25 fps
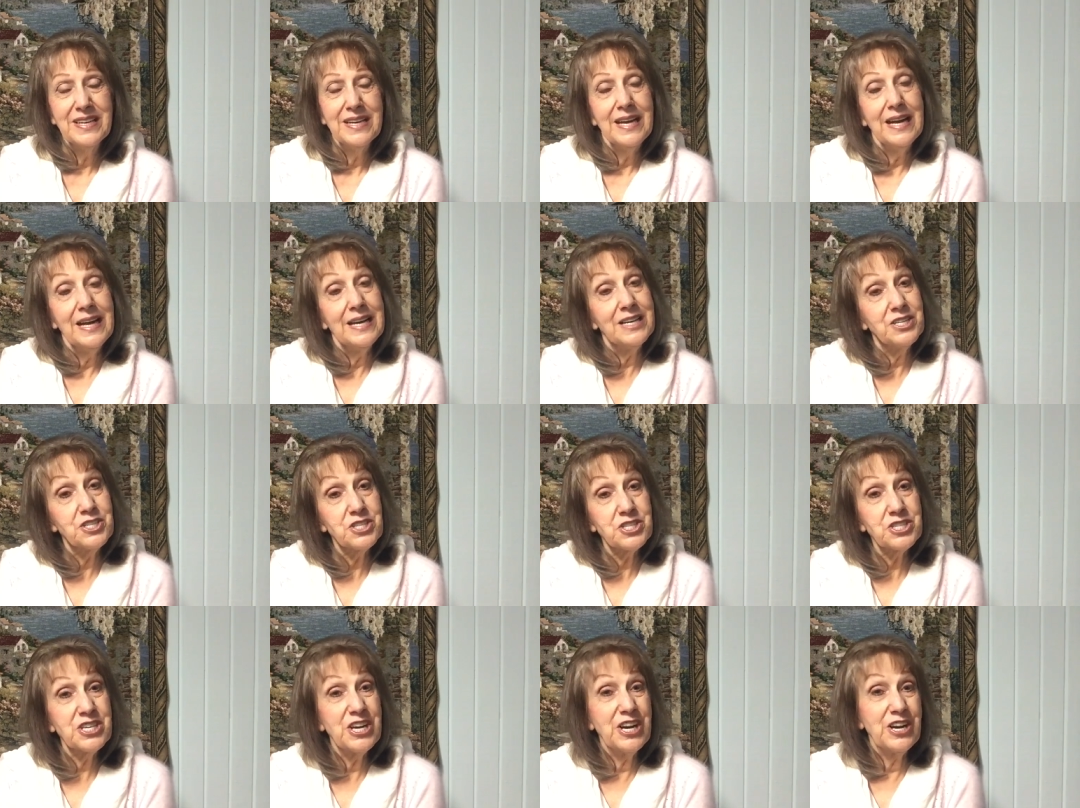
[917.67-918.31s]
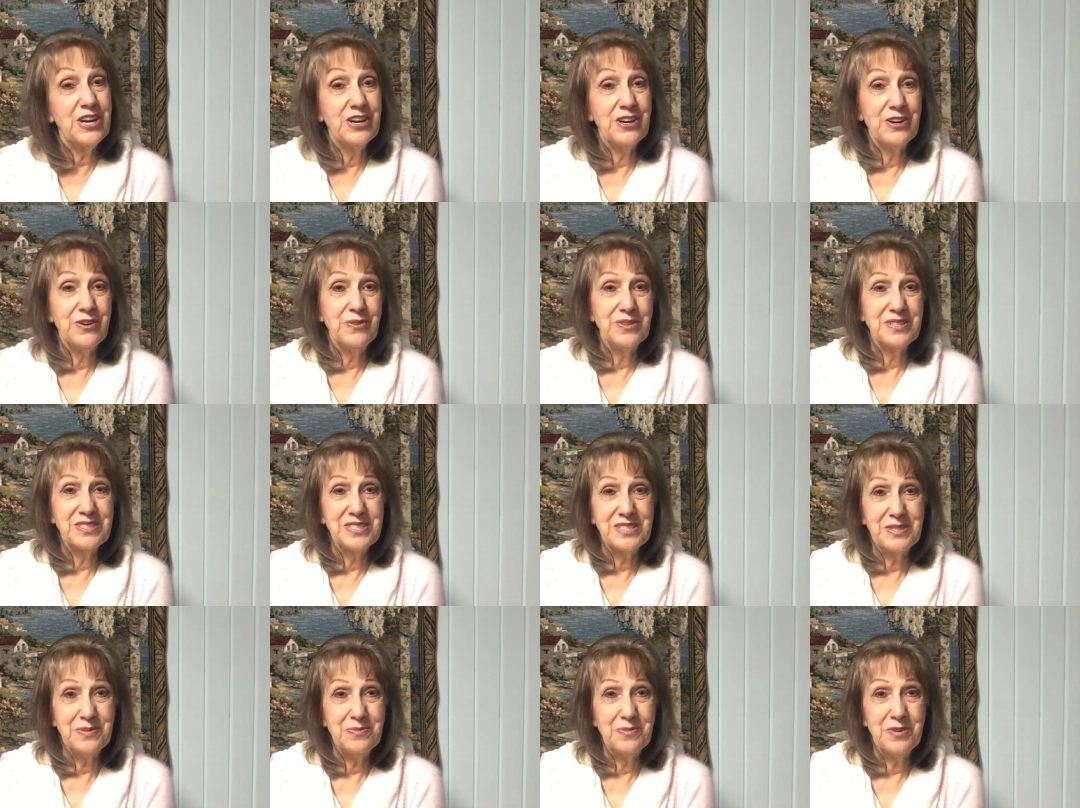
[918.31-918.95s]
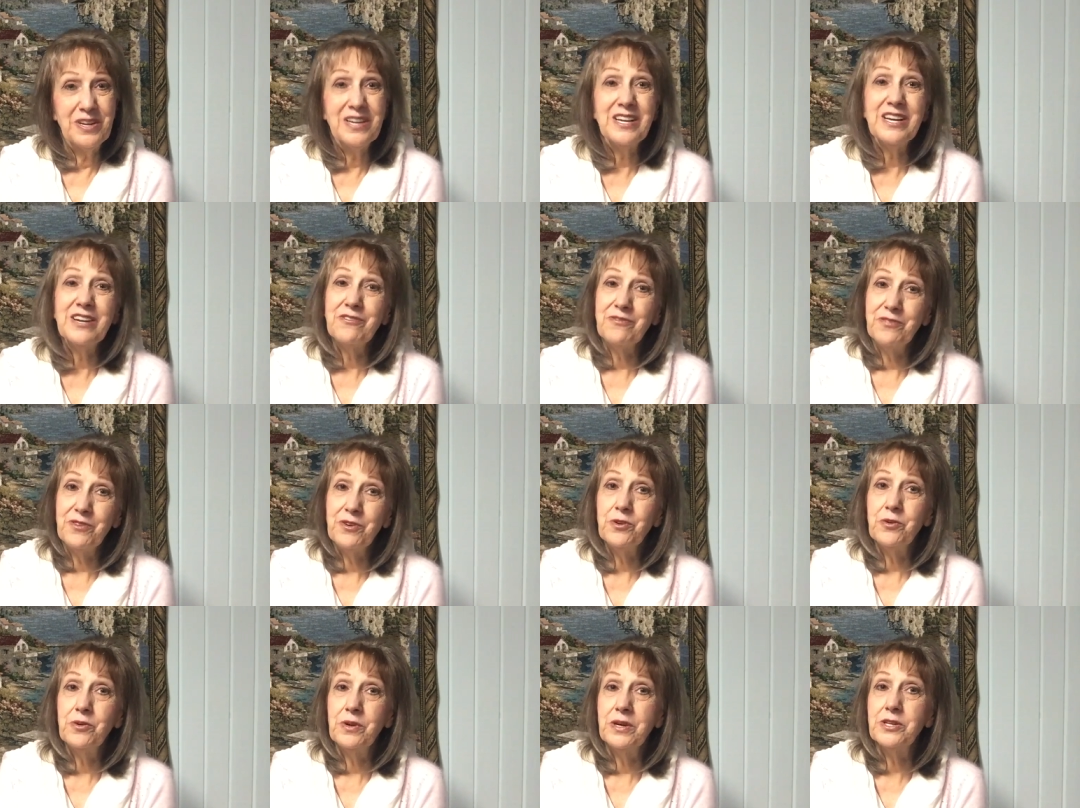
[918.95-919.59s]
and share it with someone if
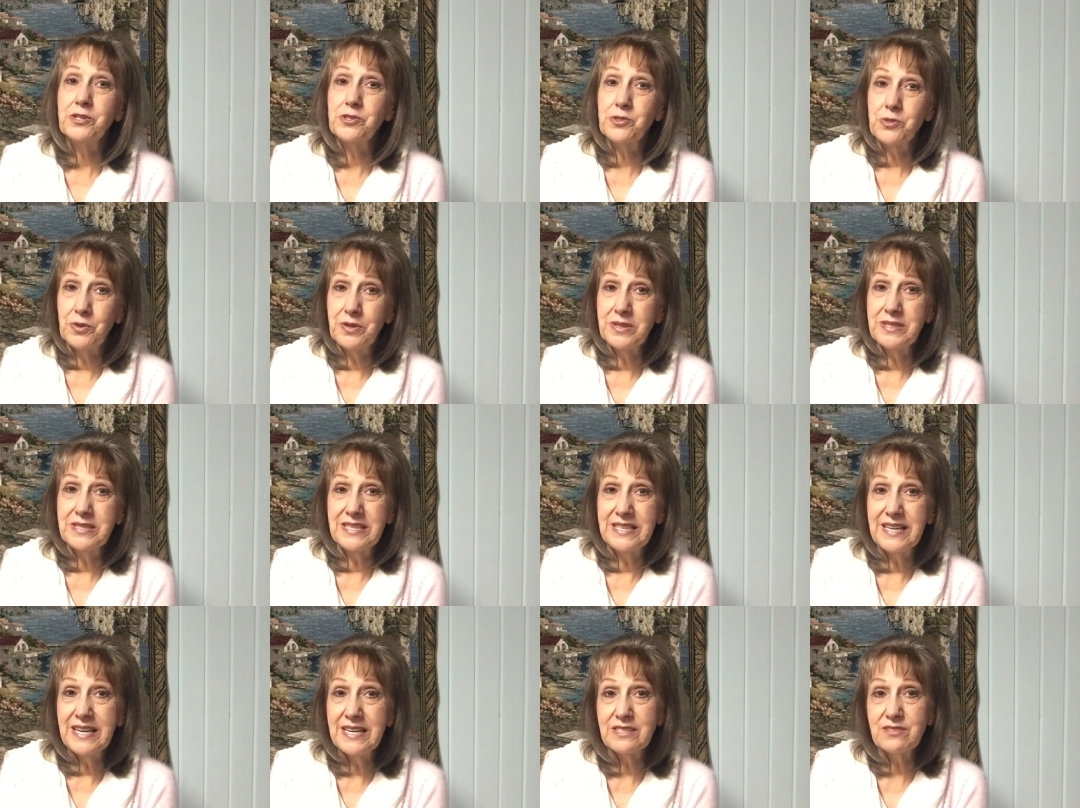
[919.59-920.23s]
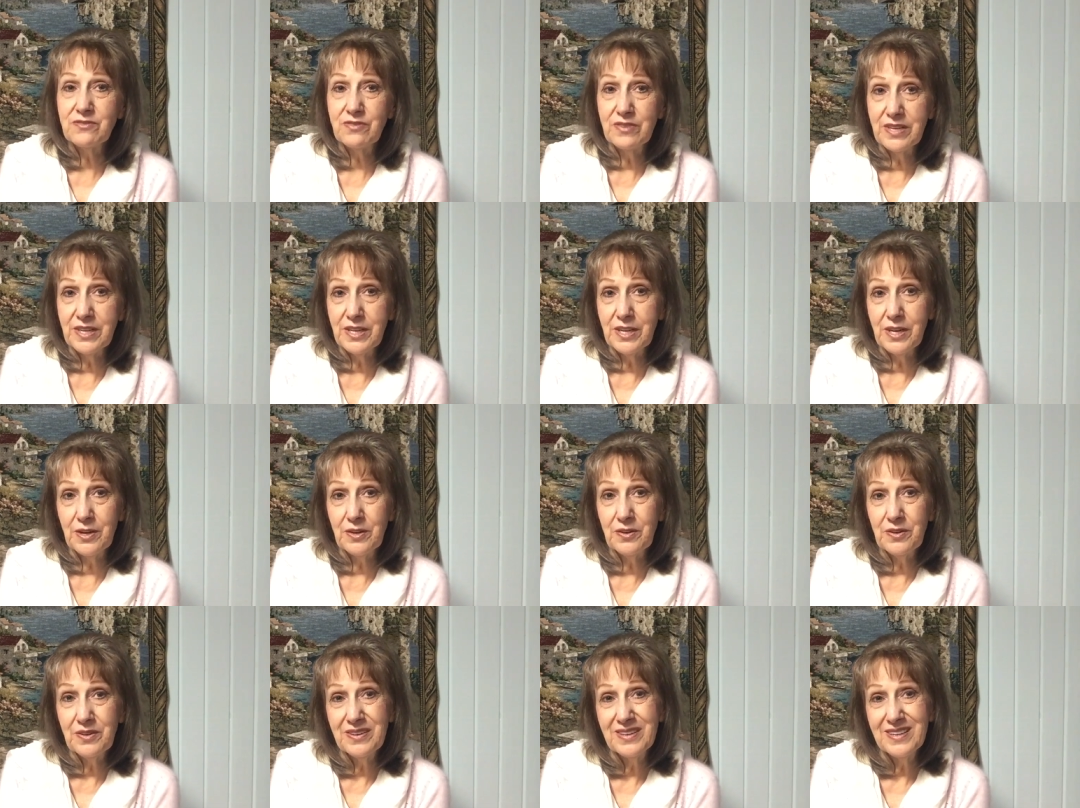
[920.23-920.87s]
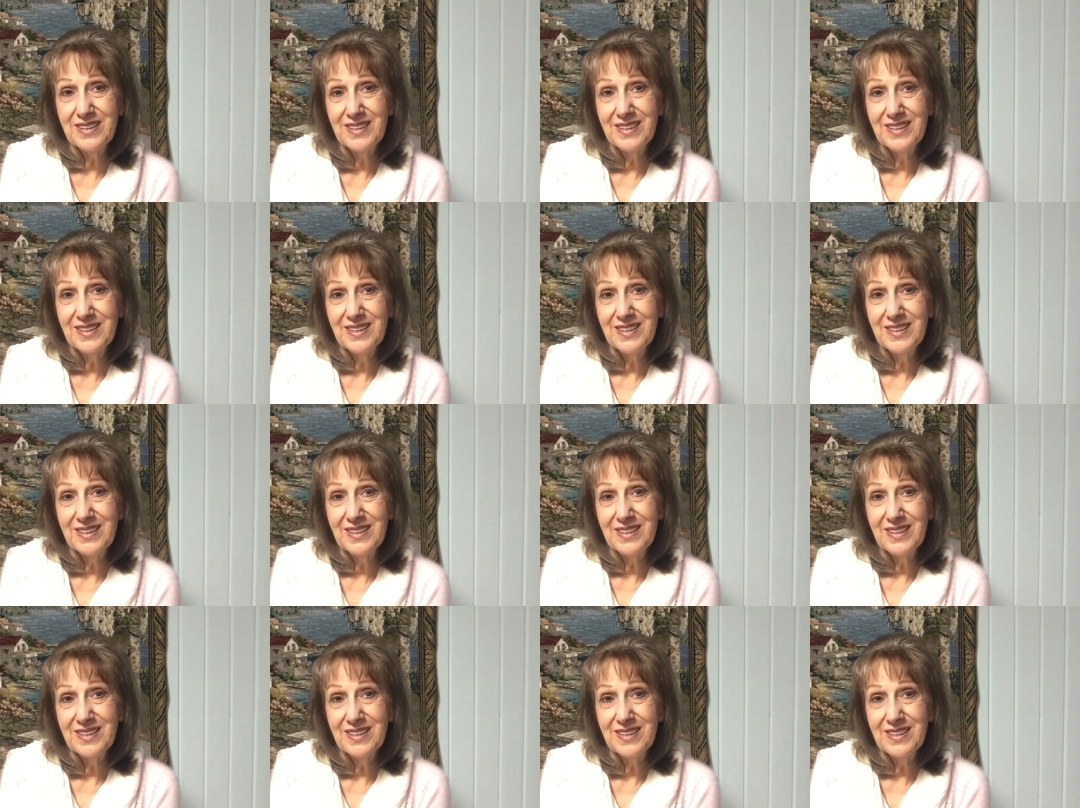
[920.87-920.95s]
you enjoyed today's video.